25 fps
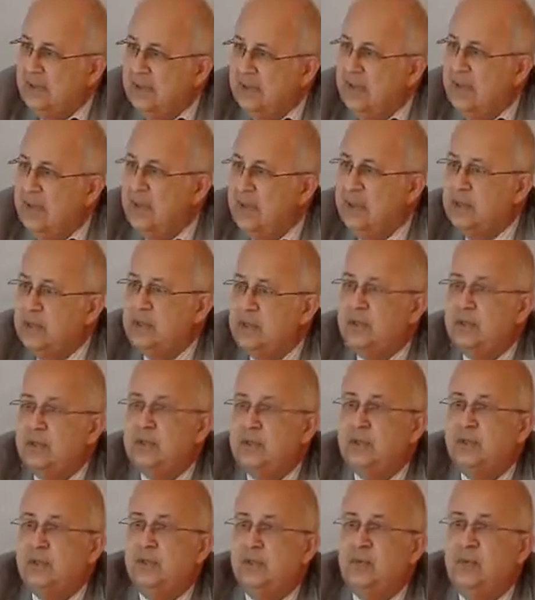very
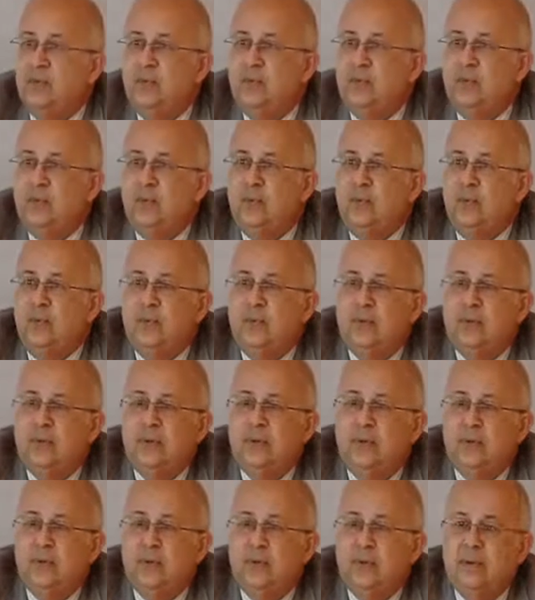much
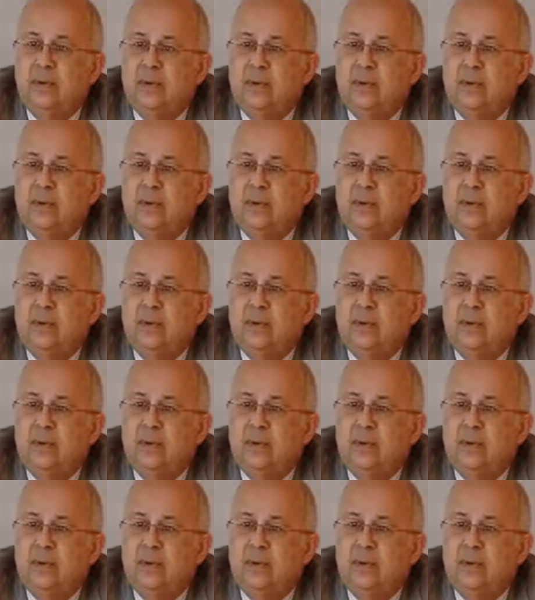to